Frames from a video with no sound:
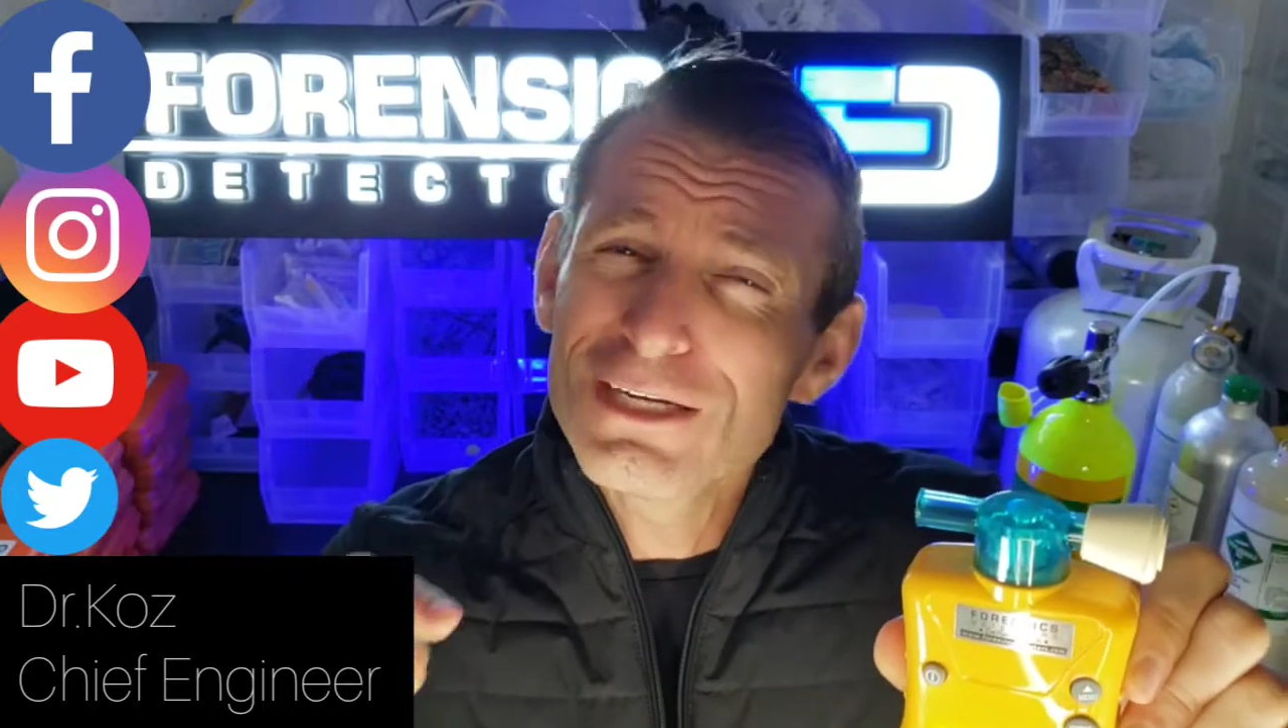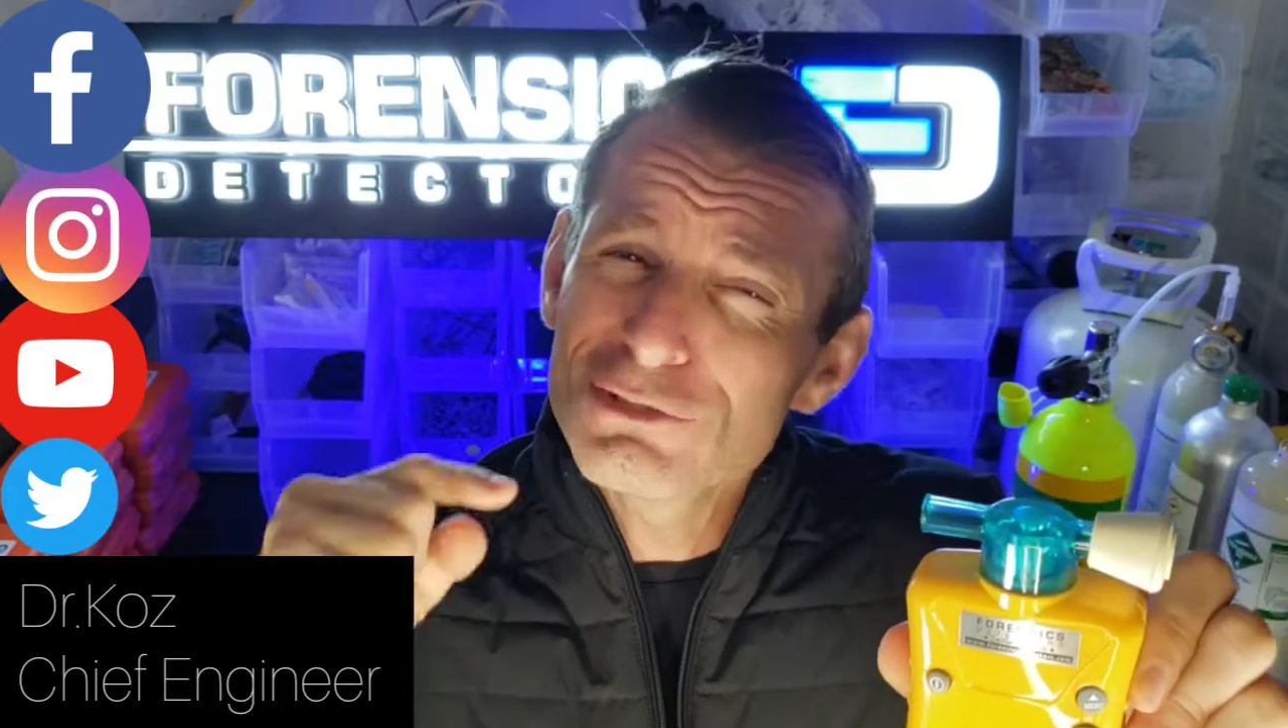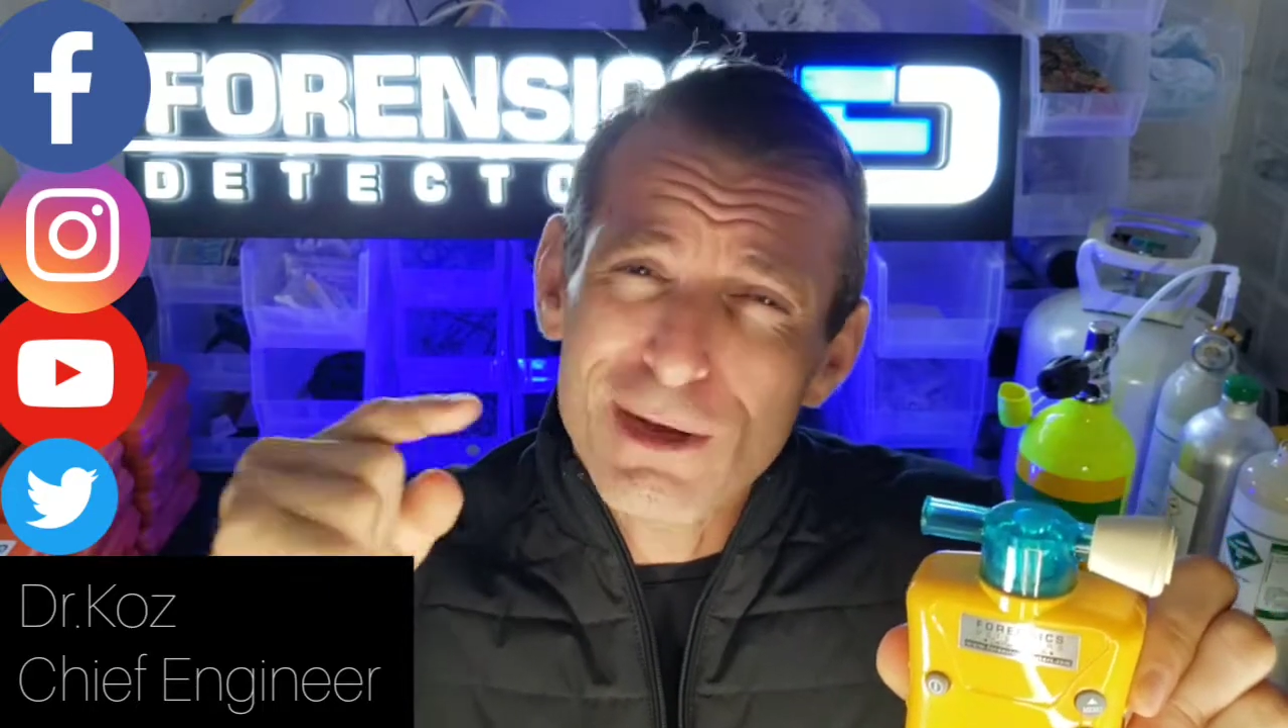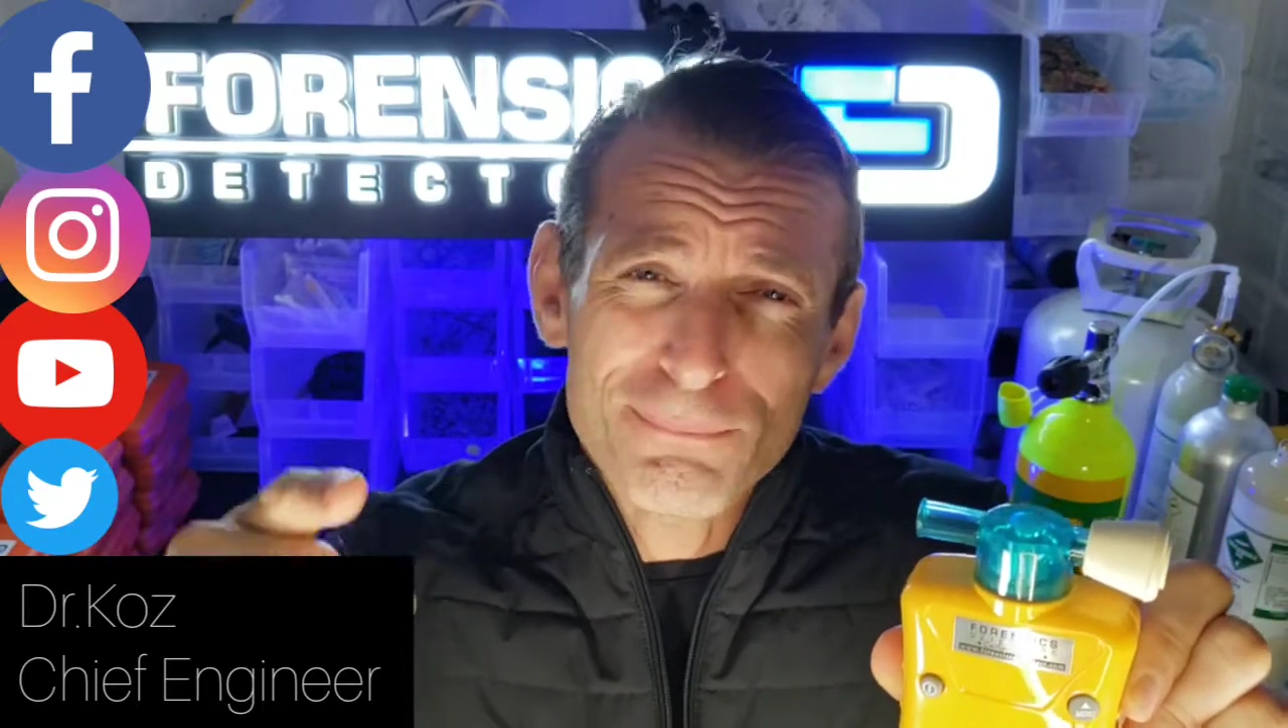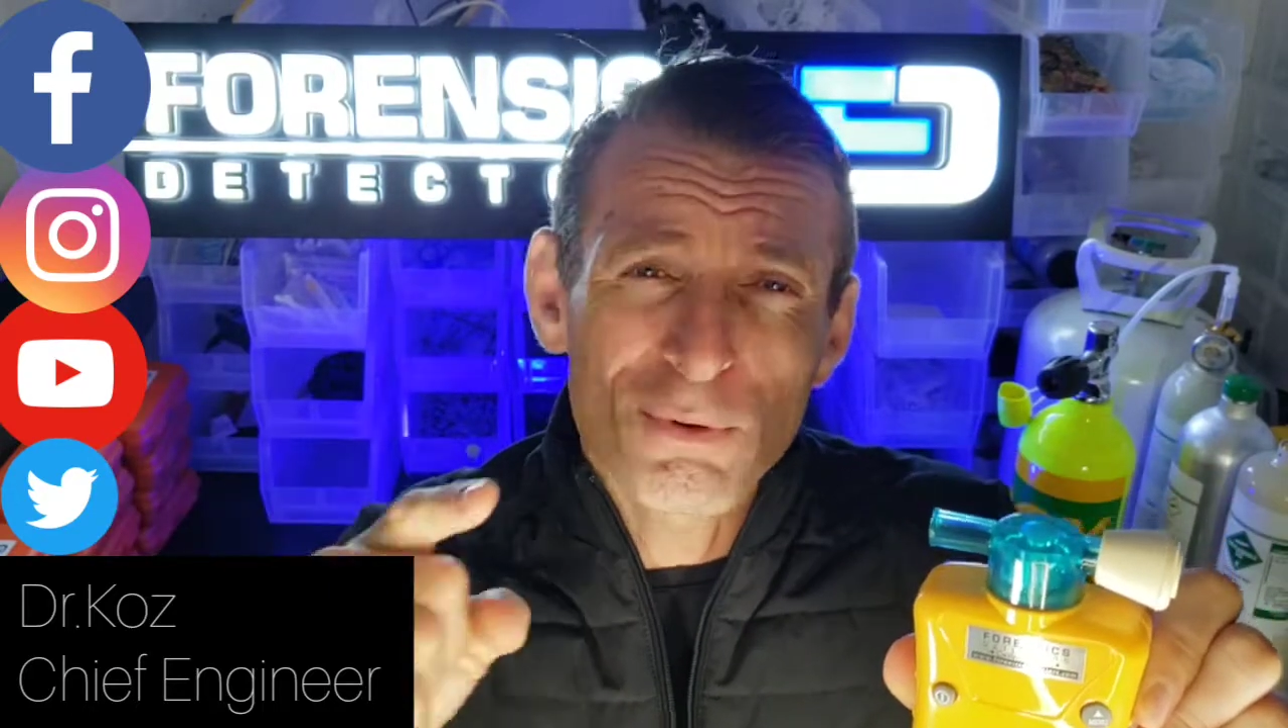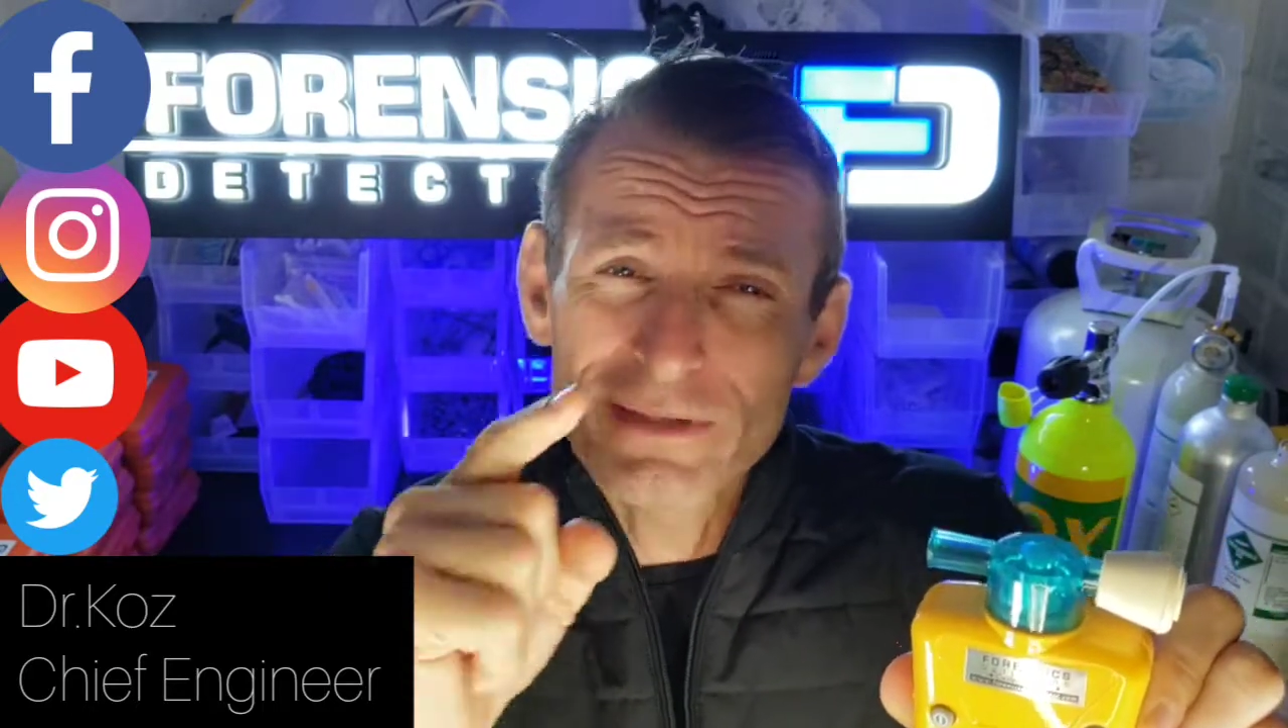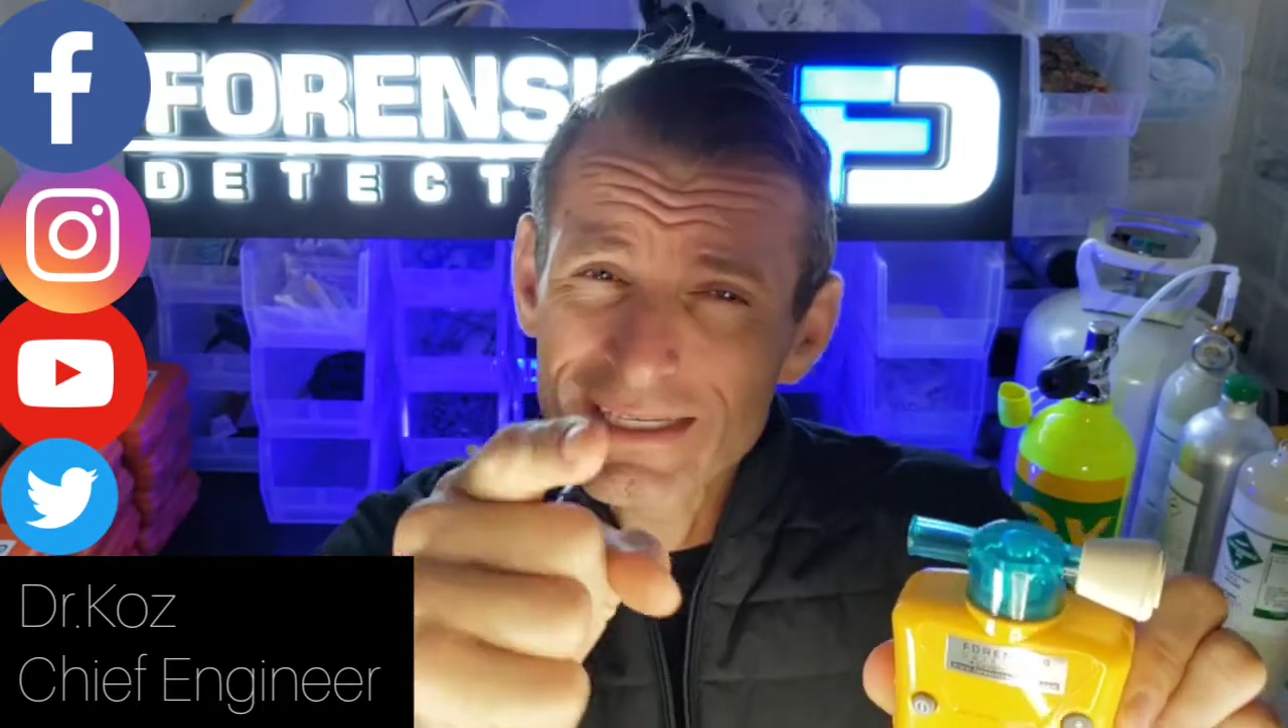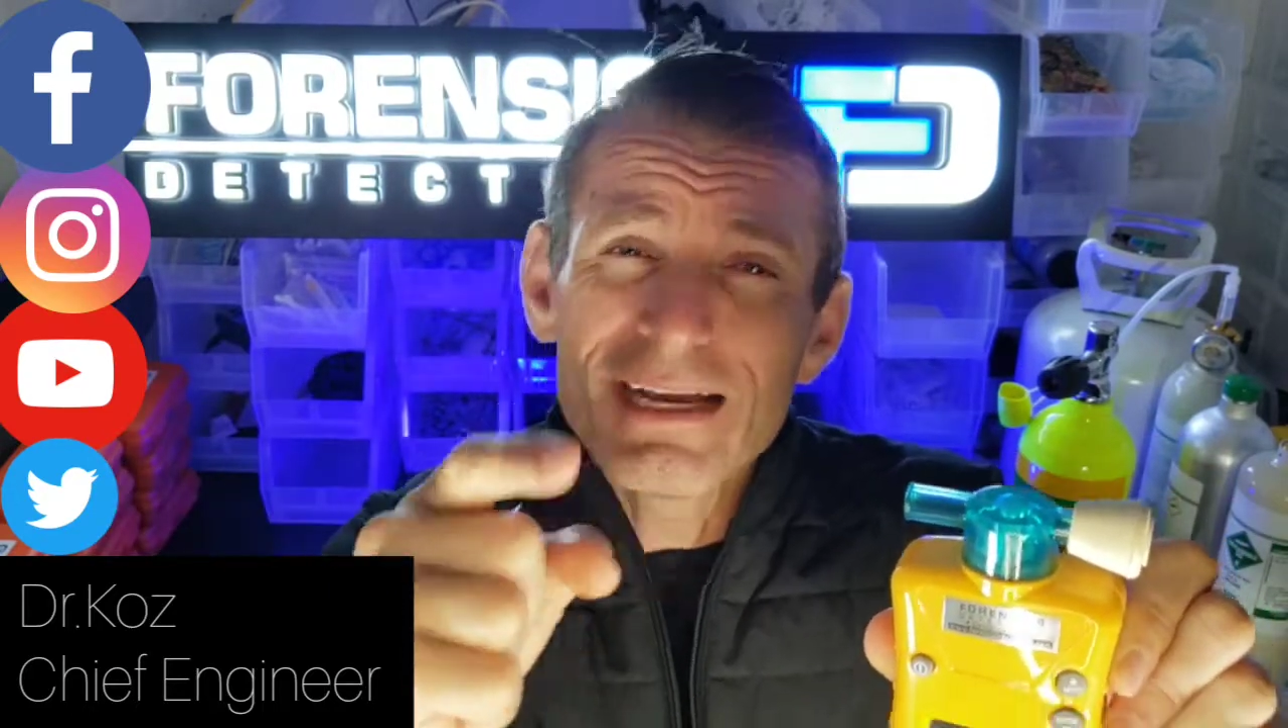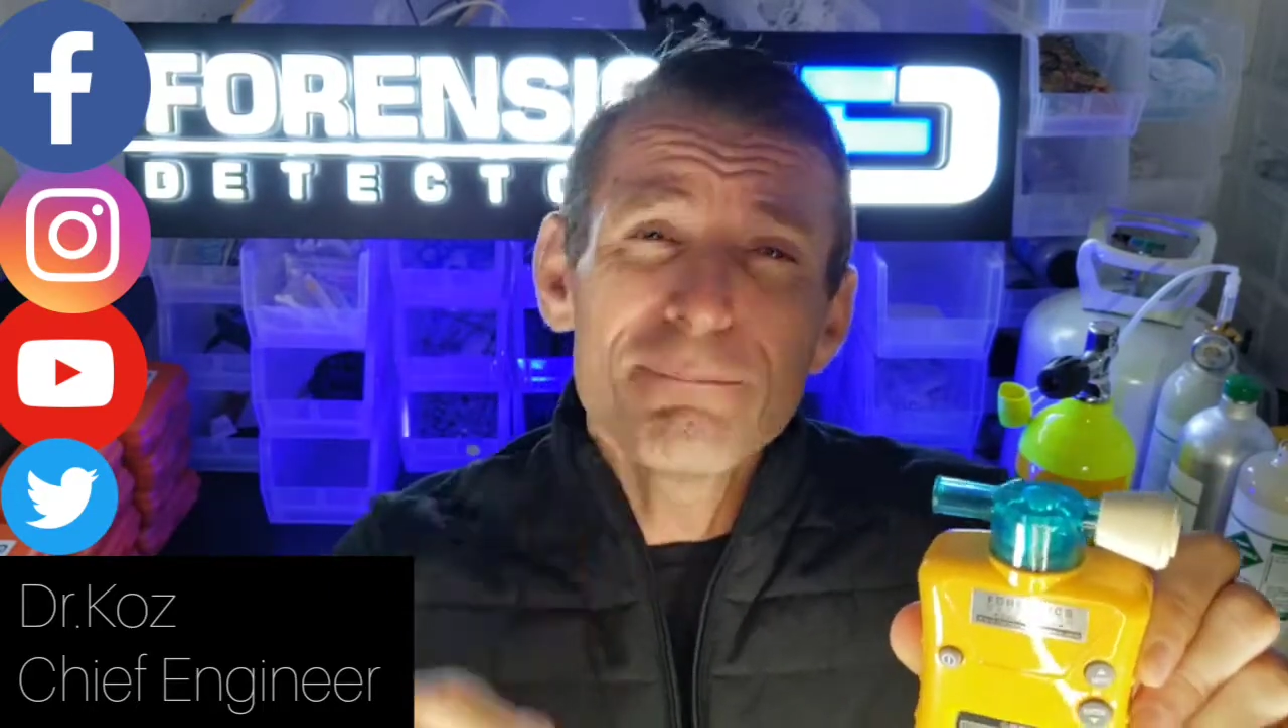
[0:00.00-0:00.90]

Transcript: top quality,